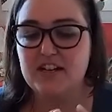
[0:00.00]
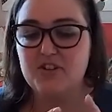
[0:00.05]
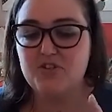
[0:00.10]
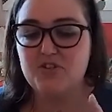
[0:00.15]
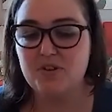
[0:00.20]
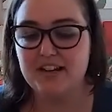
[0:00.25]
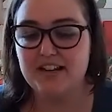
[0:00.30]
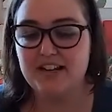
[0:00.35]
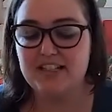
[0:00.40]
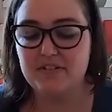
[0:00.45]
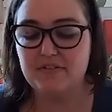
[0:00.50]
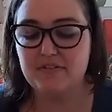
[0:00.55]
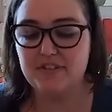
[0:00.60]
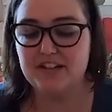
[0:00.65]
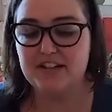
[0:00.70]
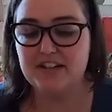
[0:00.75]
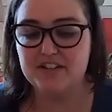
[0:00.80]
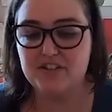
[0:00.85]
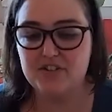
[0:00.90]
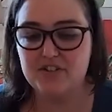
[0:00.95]
trying to
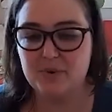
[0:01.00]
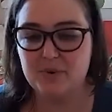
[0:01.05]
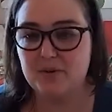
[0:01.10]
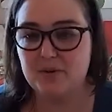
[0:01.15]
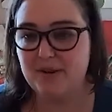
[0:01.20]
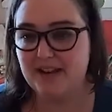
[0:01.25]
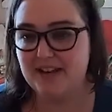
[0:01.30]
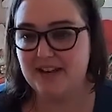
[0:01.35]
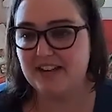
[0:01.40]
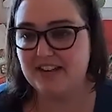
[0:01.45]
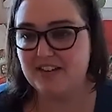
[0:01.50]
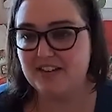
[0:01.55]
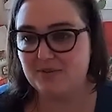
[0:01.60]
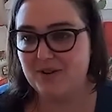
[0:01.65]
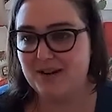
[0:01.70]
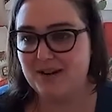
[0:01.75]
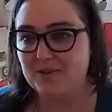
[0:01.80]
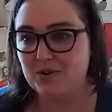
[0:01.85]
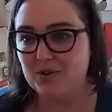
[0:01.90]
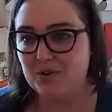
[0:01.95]
fit a square peg in a
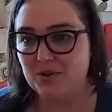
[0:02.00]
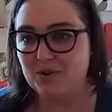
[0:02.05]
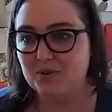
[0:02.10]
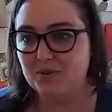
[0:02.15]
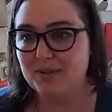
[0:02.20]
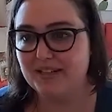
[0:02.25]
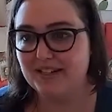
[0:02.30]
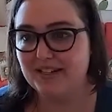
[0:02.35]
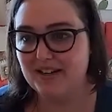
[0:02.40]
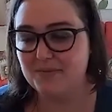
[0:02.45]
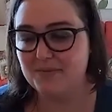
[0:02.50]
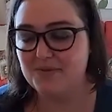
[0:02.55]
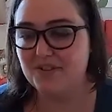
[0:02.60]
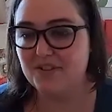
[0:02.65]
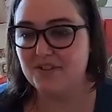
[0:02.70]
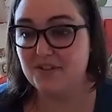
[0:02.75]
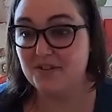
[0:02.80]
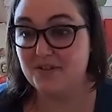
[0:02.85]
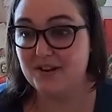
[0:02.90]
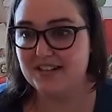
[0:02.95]
round hole when it comes to
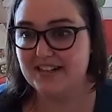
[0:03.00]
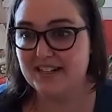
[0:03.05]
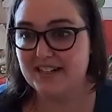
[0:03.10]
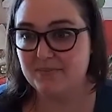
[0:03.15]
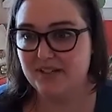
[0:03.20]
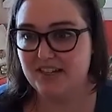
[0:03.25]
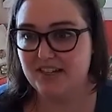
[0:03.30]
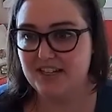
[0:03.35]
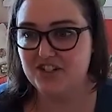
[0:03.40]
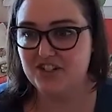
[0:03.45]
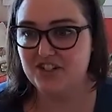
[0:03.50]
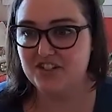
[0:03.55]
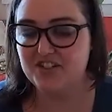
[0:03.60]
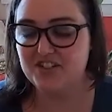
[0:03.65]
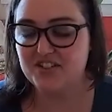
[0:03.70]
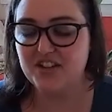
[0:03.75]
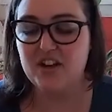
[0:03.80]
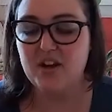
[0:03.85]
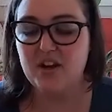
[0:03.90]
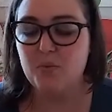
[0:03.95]
their grant applications.